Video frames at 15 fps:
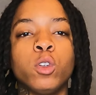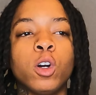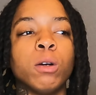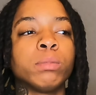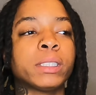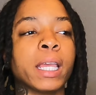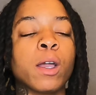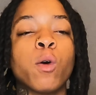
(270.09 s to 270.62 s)
You know
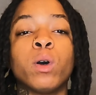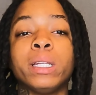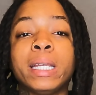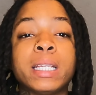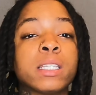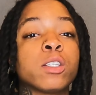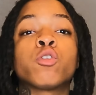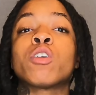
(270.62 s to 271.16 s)
what I'm saying? Or at
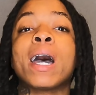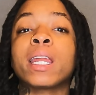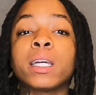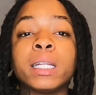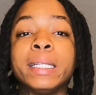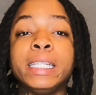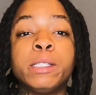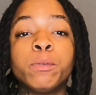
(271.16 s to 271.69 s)
least try
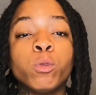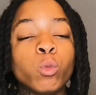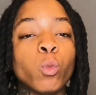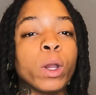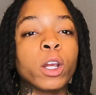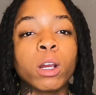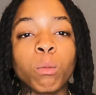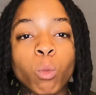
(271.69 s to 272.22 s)
to at least
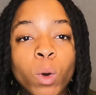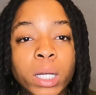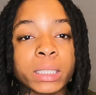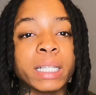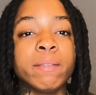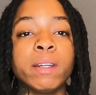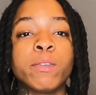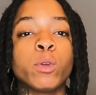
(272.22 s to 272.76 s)
wear them
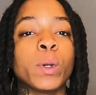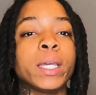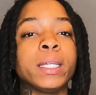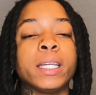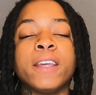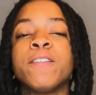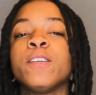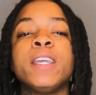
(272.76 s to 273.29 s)
once, even if you
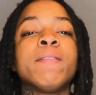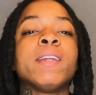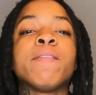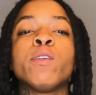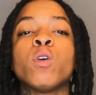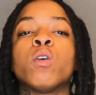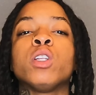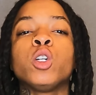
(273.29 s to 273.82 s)
ain't, if even
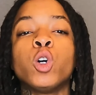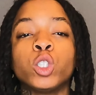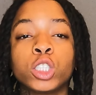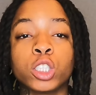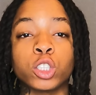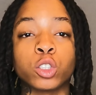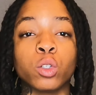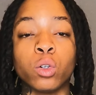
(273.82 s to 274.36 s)
if you only going
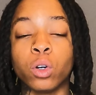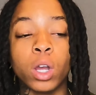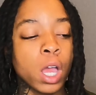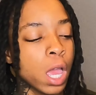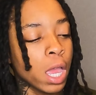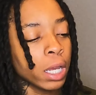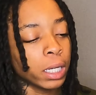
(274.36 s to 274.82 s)
to the store.